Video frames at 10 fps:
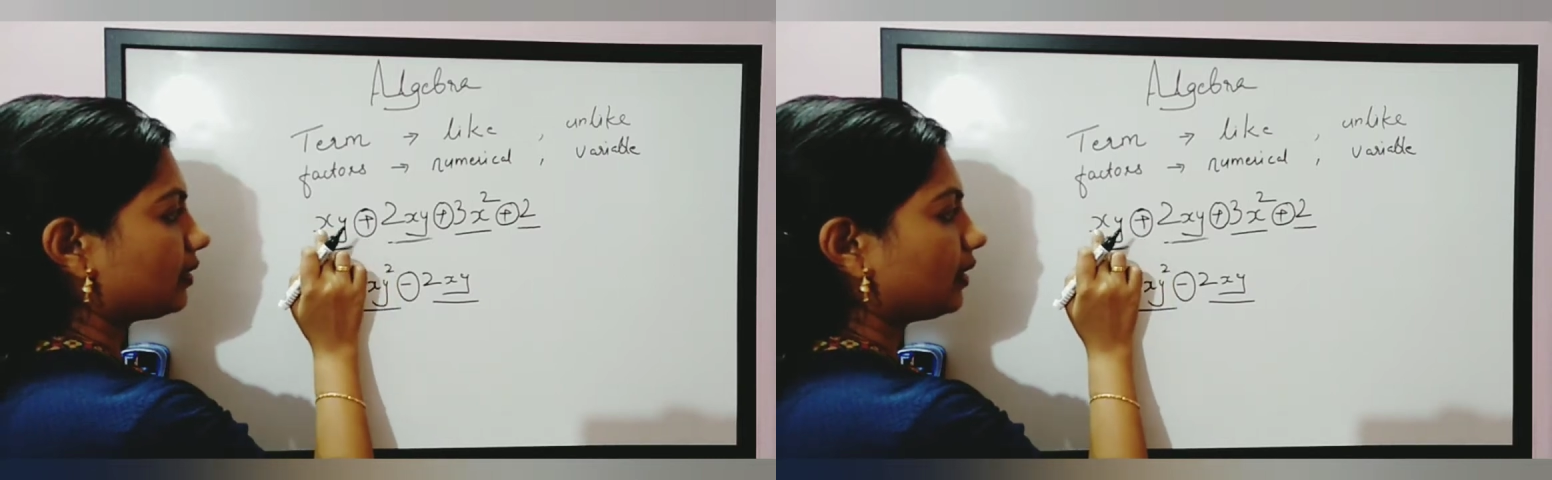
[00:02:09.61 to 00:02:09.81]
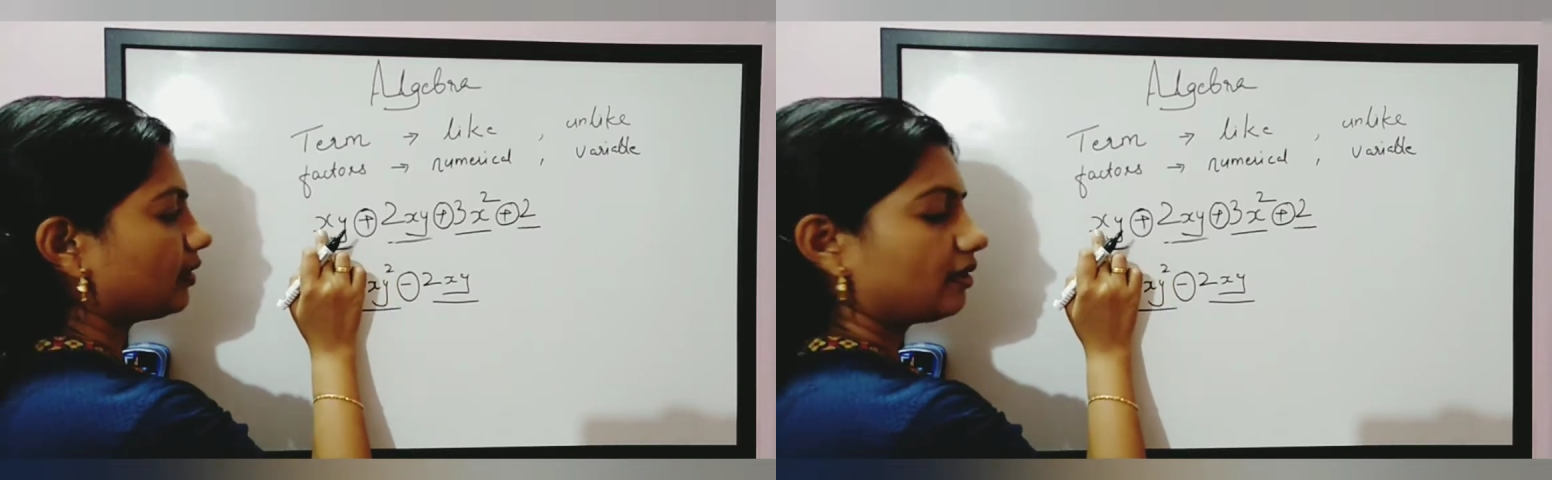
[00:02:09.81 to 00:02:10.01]

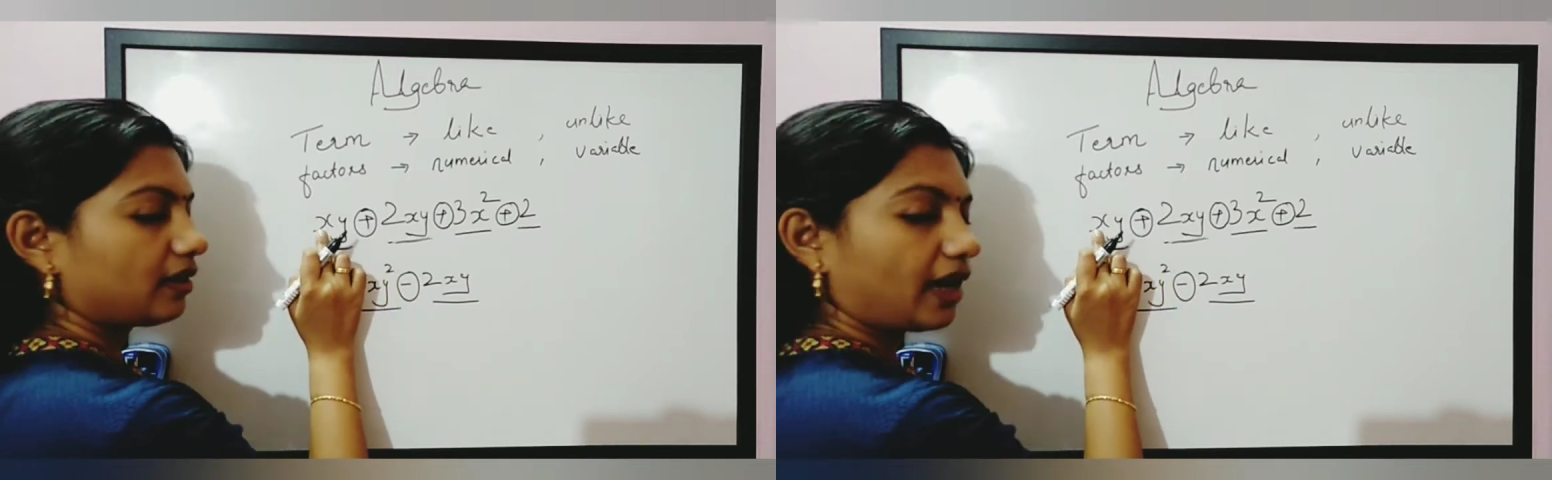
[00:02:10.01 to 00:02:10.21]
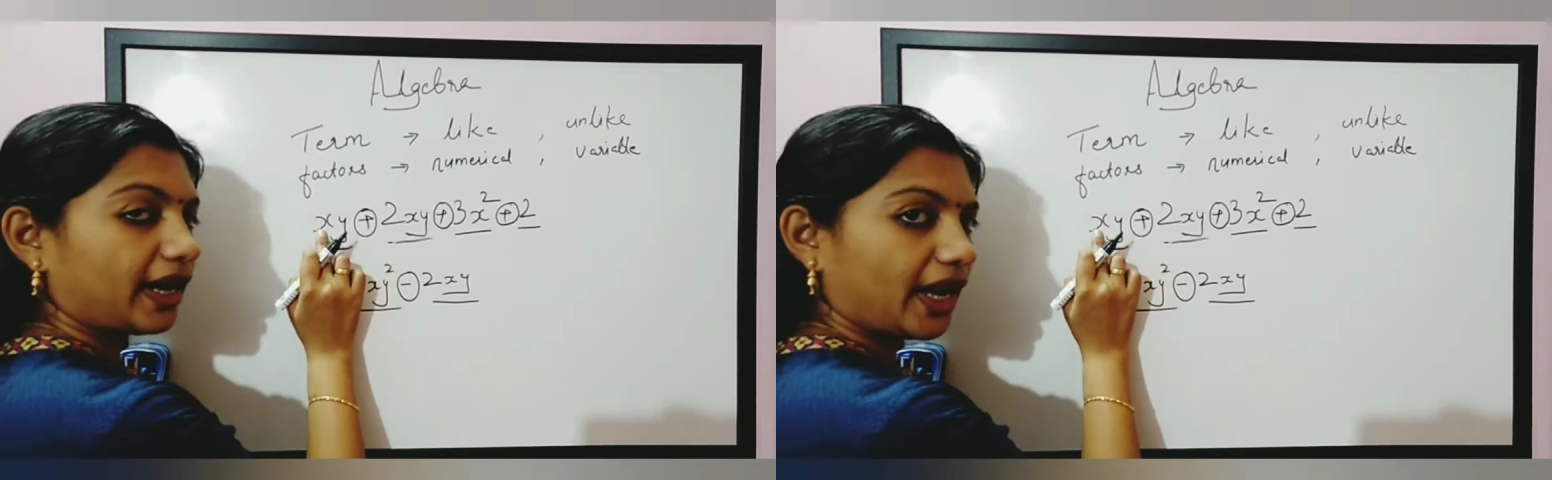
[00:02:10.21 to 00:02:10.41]
Here
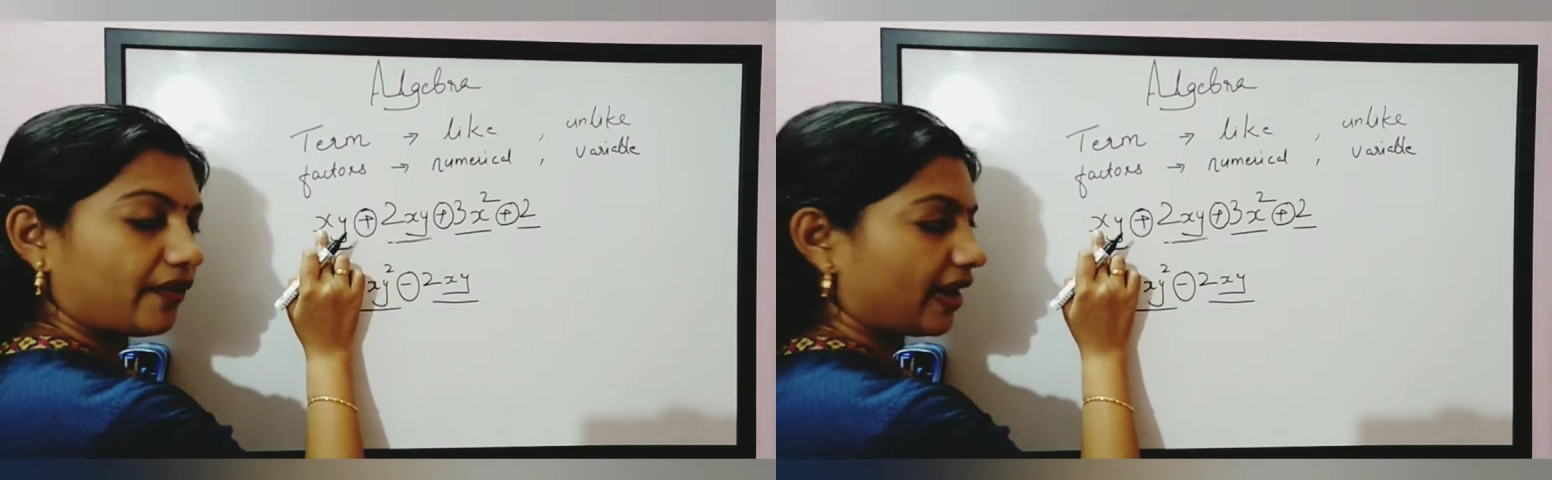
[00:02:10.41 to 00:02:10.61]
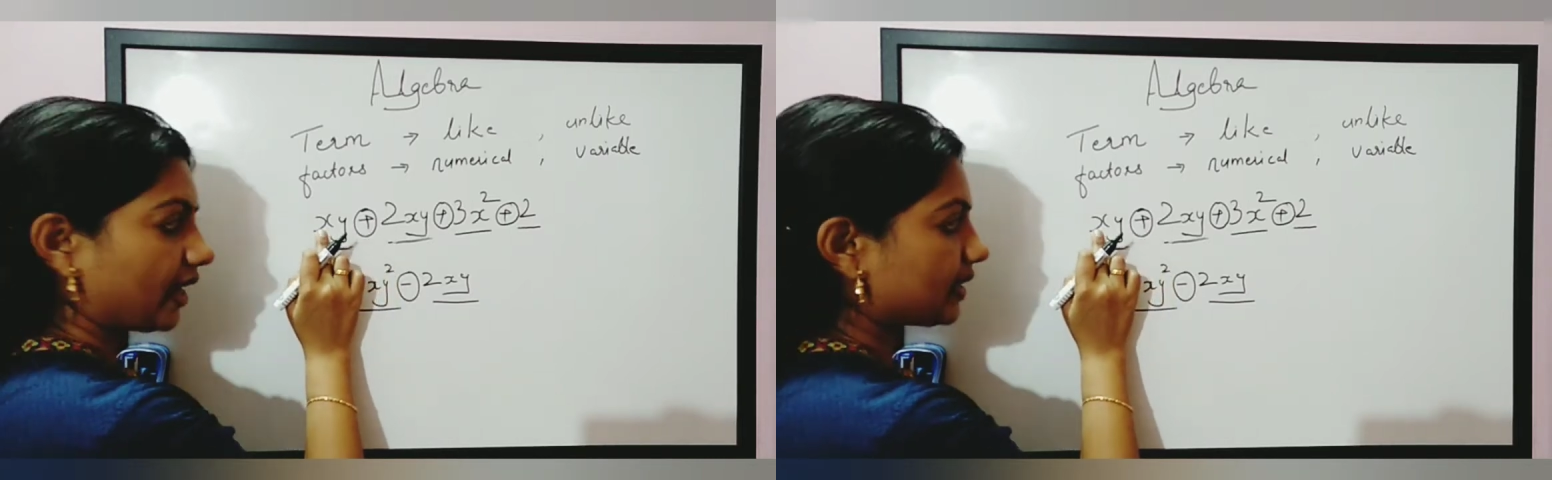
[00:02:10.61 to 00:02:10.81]
I have
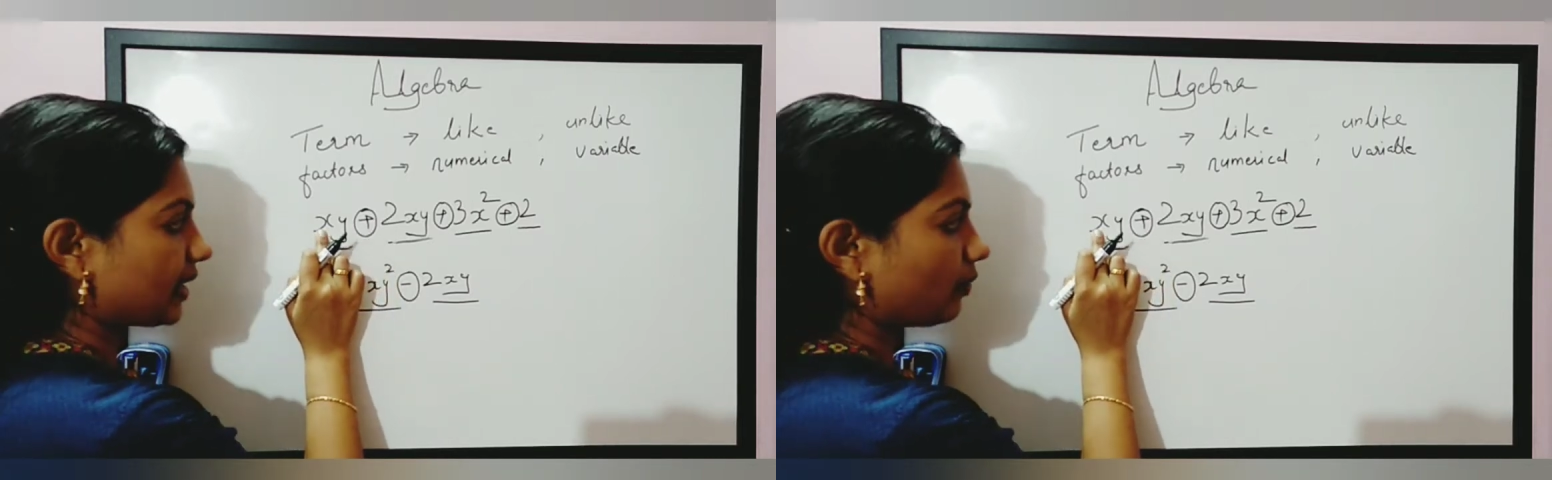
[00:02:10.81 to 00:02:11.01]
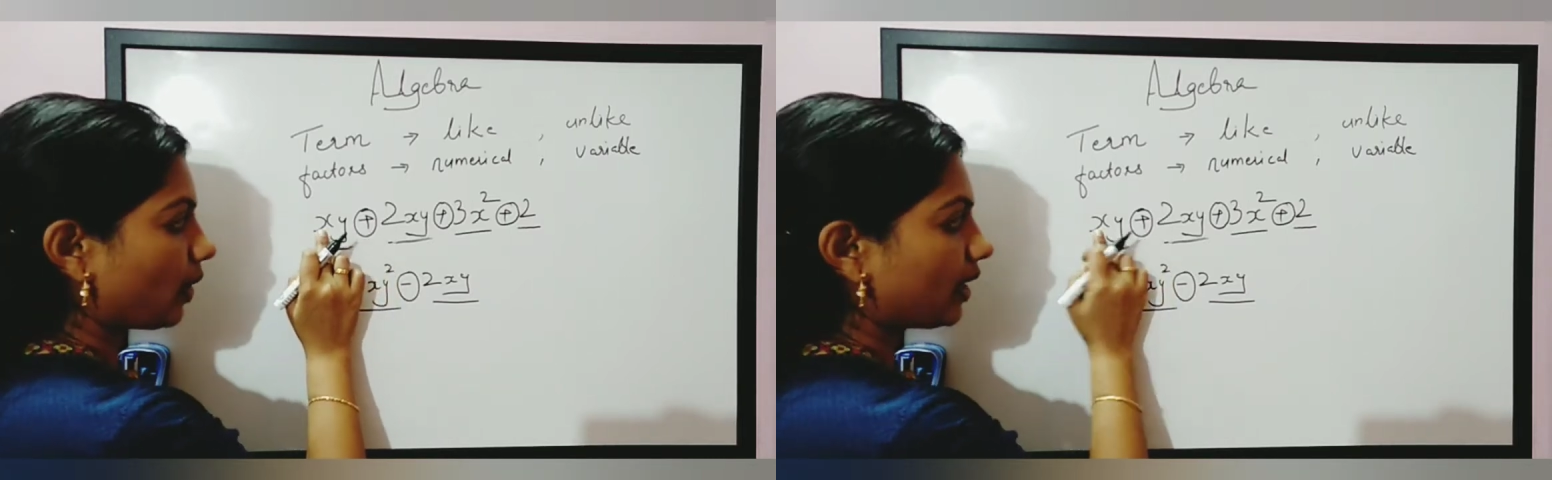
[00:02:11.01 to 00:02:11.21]
x
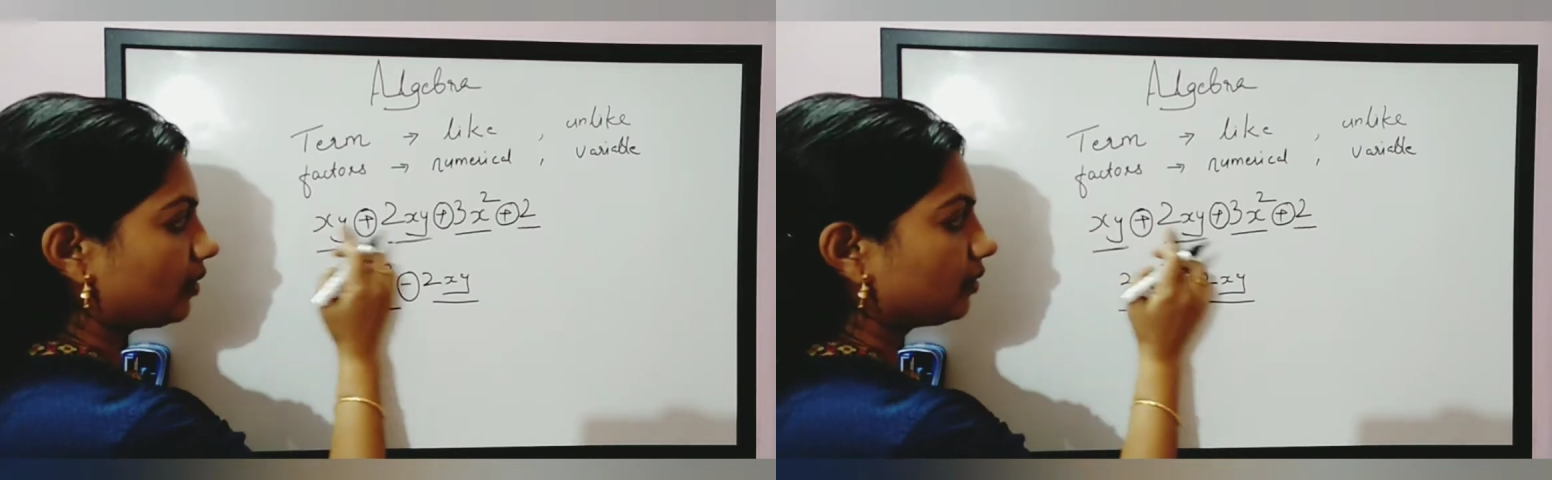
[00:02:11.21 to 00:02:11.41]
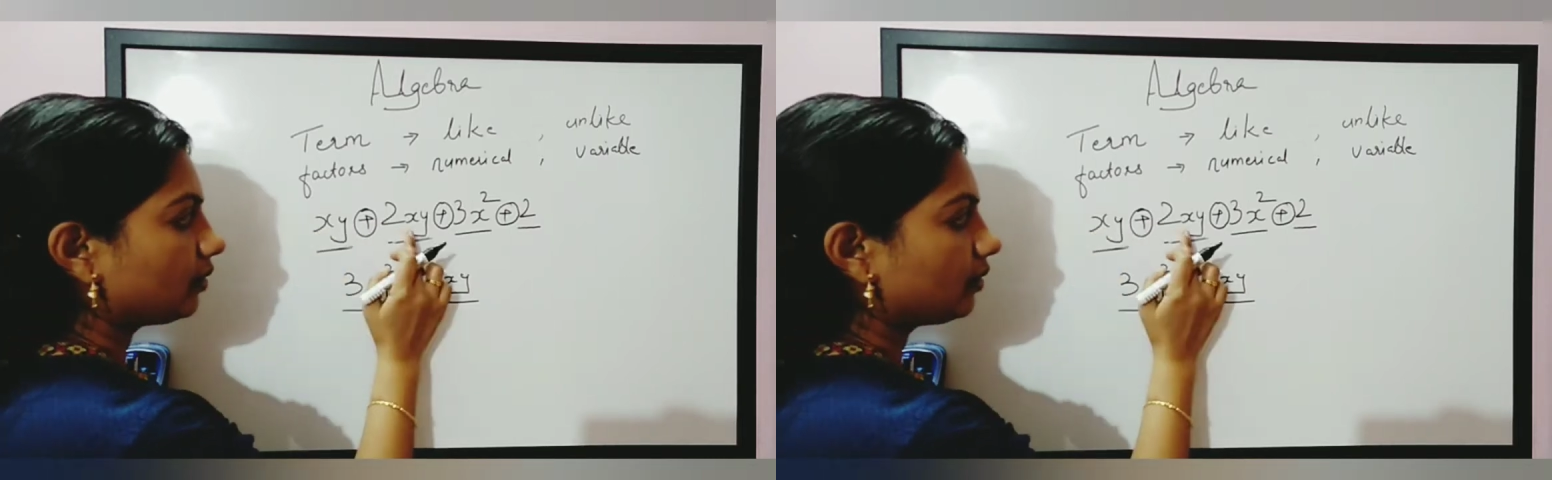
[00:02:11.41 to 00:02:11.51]
and y,